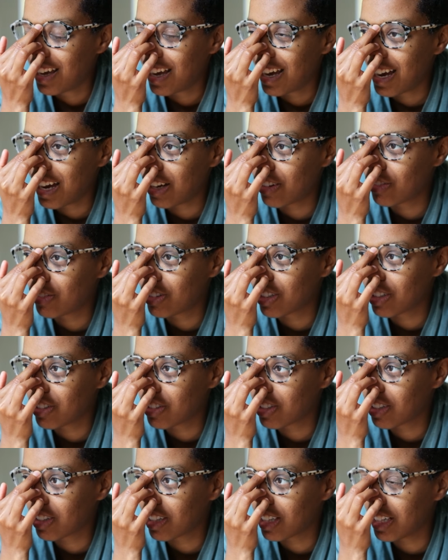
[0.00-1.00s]
have such
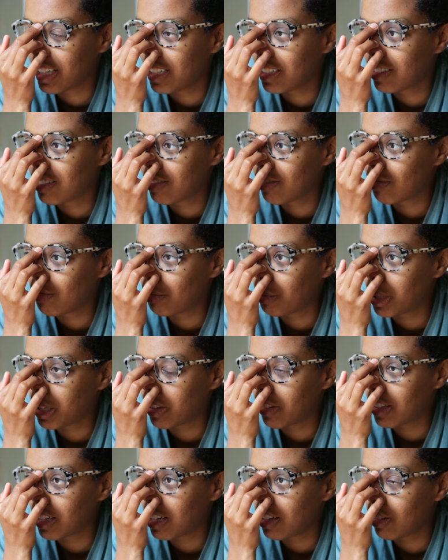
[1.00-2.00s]
a like
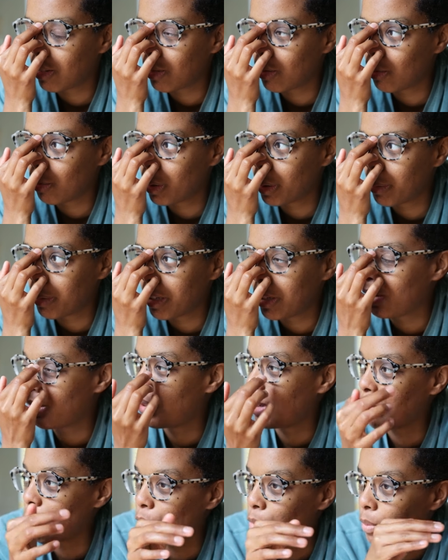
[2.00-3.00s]
meltdown, what am I
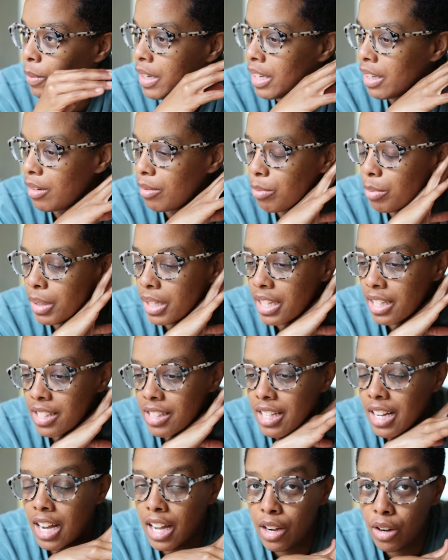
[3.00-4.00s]
doing moment, because
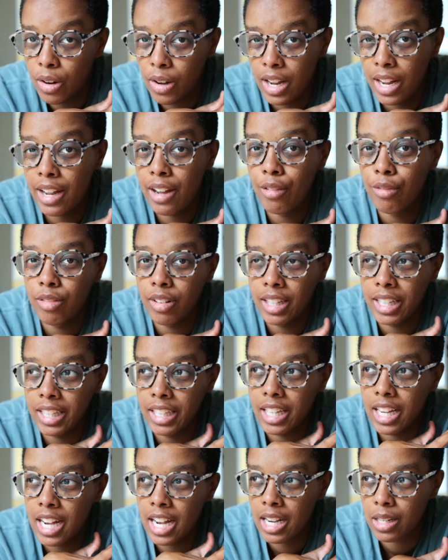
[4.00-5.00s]
I don't have
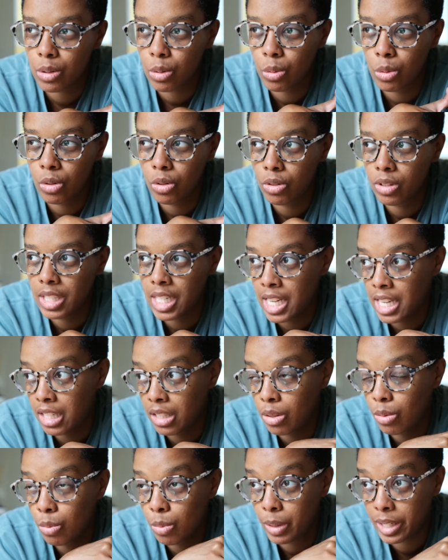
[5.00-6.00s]
like actual
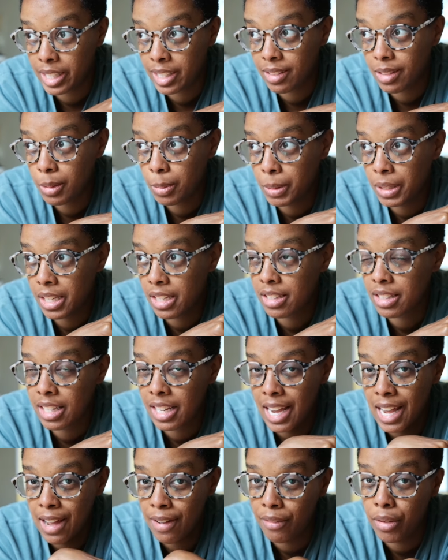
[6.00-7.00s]
tent weights because I
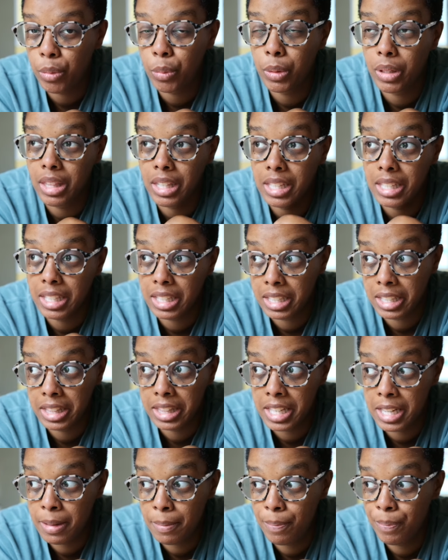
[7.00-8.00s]
haven't really needed
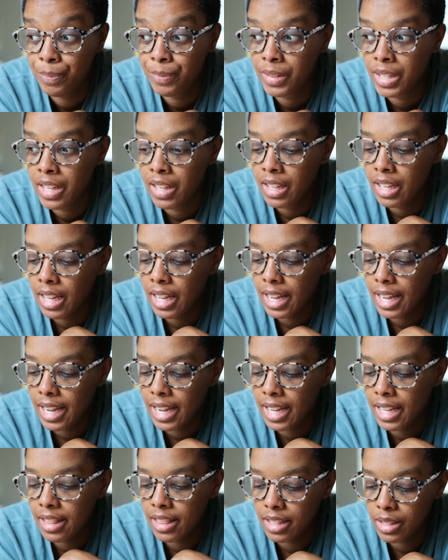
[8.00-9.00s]
them,
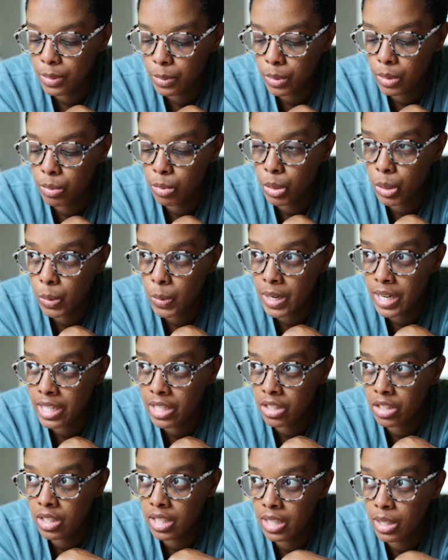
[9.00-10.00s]
and this one
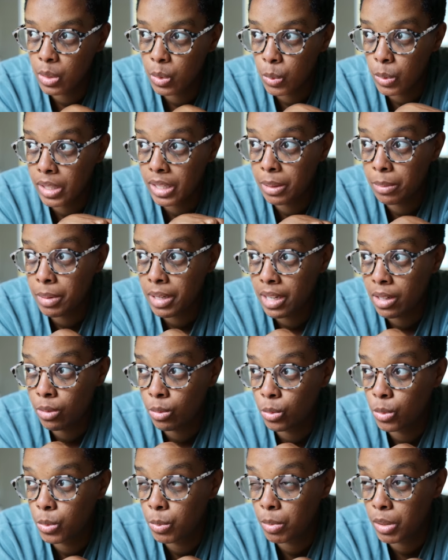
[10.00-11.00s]
requires like twenty
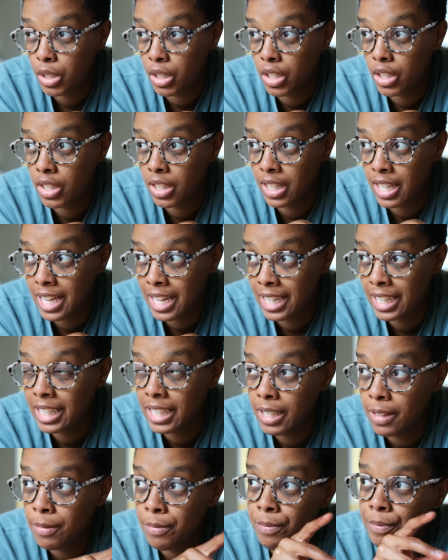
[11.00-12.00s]
pounds per leg,